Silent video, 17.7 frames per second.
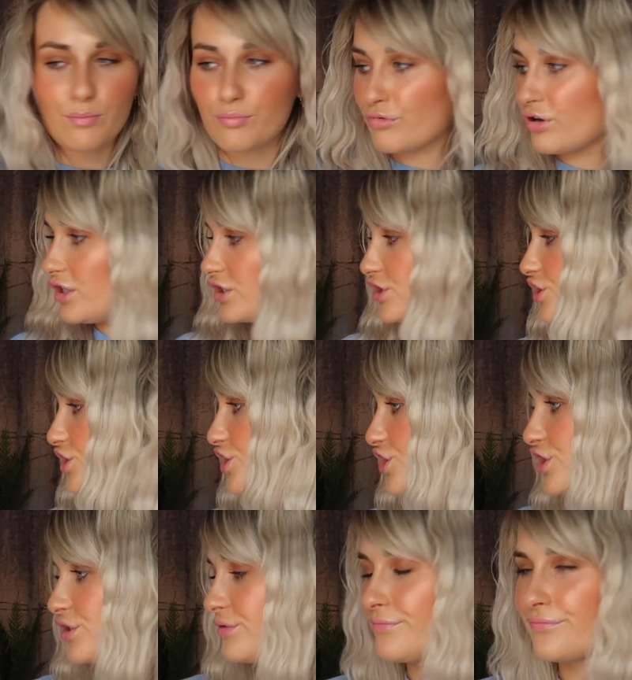
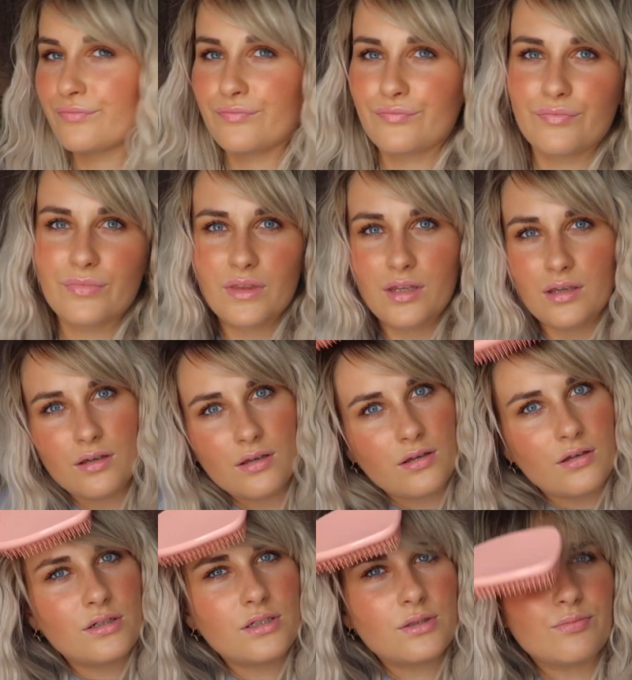brush
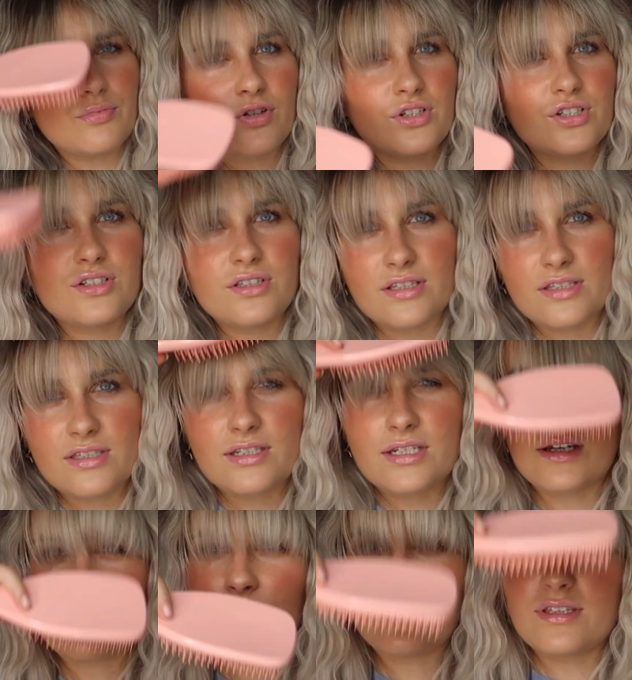to brush this
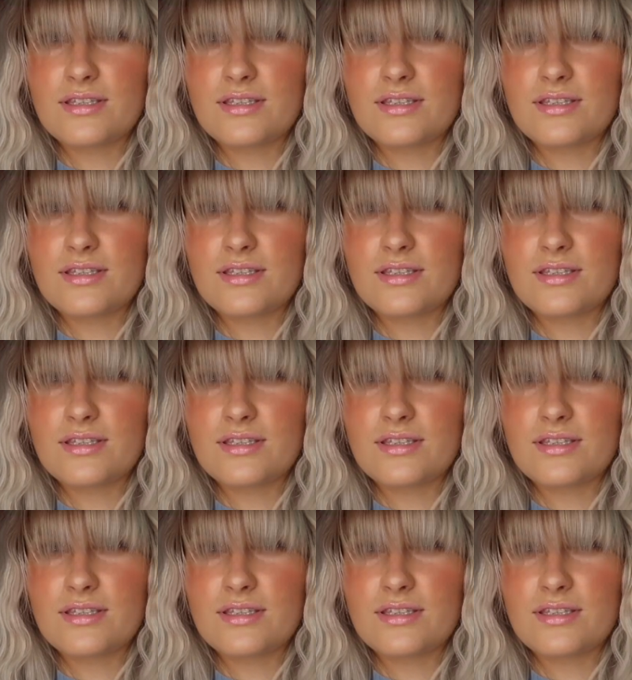down the